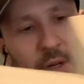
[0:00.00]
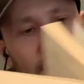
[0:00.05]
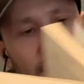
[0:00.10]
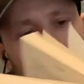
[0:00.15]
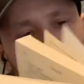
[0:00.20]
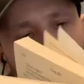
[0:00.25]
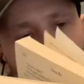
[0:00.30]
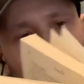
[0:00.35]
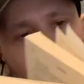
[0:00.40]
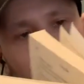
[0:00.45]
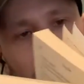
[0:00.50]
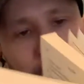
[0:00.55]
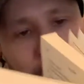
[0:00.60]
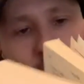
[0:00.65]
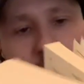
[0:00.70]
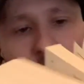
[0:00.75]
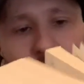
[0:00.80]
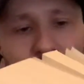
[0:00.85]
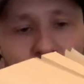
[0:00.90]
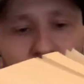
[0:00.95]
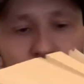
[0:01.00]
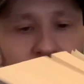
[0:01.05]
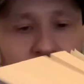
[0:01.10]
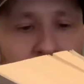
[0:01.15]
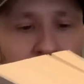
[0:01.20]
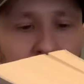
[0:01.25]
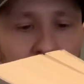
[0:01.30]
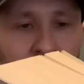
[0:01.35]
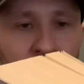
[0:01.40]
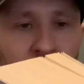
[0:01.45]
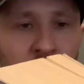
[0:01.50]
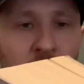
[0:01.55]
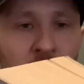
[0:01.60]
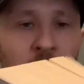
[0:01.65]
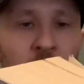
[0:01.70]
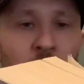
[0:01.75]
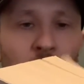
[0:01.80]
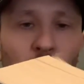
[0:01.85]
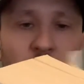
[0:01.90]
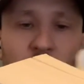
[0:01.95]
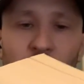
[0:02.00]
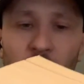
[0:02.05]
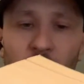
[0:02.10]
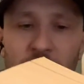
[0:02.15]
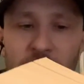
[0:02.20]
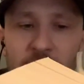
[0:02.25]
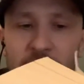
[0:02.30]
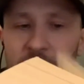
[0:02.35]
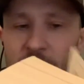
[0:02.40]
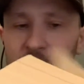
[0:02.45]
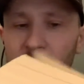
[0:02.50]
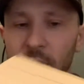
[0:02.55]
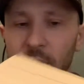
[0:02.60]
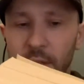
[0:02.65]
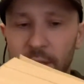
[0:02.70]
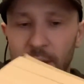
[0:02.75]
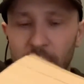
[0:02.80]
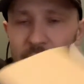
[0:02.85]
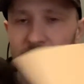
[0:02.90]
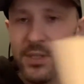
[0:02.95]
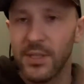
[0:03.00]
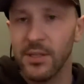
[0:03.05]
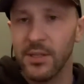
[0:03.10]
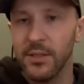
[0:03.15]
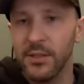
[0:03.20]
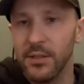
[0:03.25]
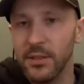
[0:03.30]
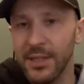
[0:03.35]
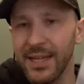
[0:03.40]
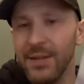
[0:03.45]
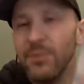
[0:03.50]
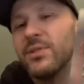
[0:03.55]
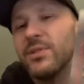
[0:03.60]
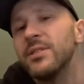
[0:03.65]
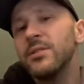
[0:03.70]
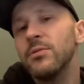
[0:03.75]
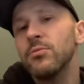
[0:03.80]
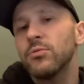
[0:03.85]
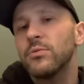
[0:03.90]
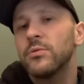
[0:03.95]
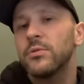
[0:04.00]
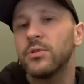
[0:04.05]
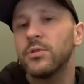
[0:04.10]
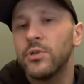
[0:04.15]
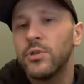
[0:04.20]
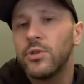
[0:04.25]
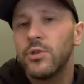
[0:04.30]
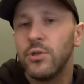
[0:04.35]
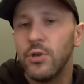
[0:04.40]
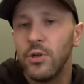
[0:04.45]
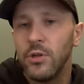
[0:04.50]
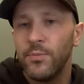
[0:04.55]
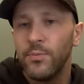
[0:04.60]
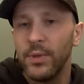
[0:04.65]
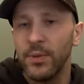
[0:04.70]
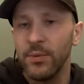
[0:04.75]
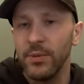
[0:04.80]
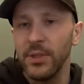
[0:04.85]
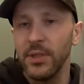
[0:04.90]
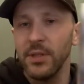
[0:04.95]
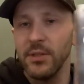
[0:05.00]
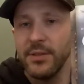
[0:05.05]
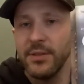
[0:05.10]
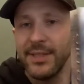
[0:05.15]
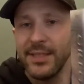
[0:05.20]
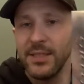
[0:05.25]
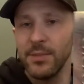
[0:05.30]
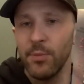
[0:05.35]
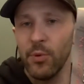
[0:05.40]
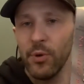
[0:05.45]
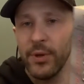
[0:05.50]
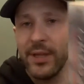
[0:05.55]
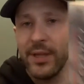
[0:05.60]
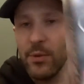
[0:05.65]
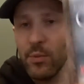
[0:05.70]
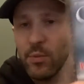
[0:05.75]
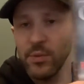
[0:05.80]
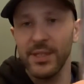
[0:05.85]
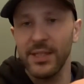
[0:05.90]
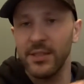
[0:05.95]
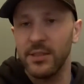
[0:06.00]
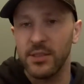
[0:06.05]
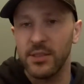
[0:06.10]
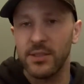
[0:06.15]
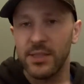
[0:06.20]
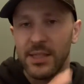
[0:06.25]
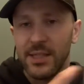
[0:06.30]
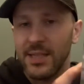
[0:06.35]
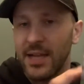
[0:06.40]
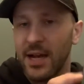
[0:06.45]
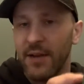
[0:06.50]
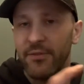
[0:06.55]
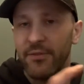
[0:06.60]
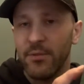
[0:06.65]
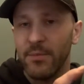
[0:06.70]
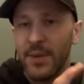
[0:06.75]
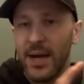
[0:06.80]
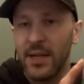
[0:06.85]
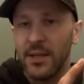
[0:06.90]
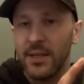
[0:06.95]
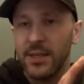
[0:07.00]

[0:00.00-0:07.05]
The second one is The Bone Tree, which wasn't as good. It was still good, but it was a little disappointing. It just didn't have the map.